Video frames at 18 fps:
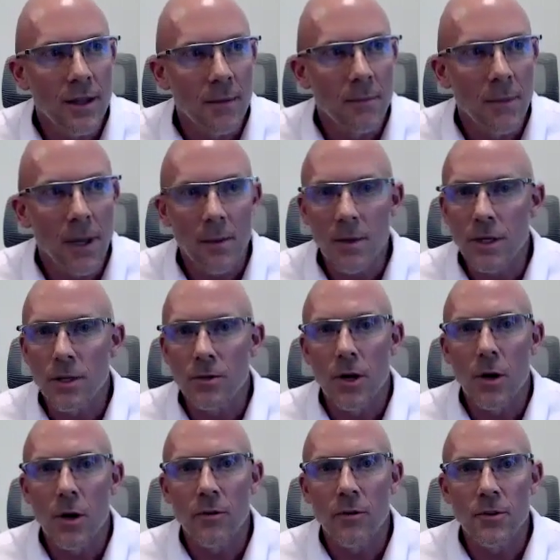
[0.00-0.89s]
Maybe
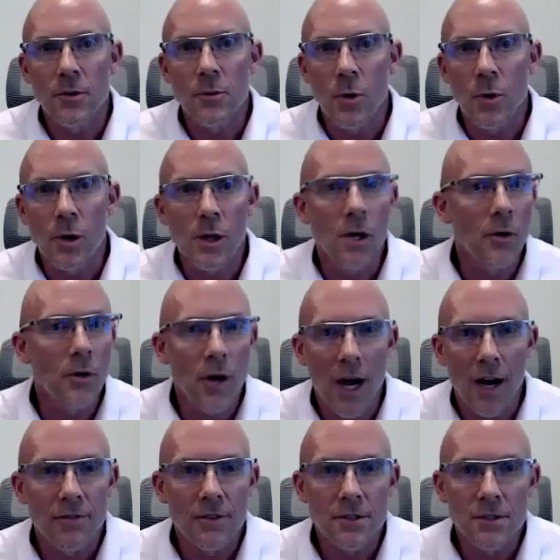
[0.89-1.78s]
grow a few more loan
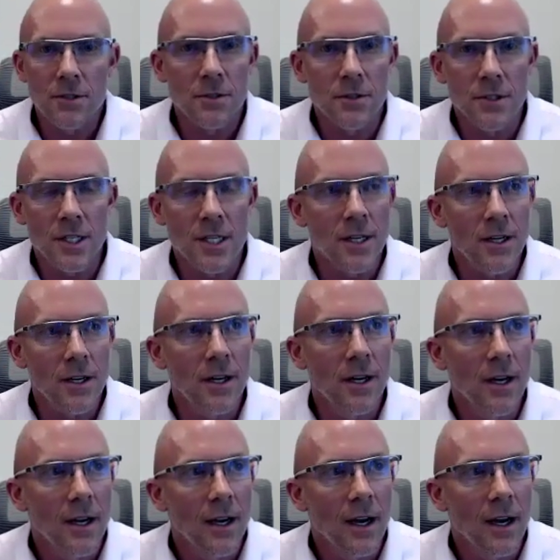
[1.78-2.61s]
officers here.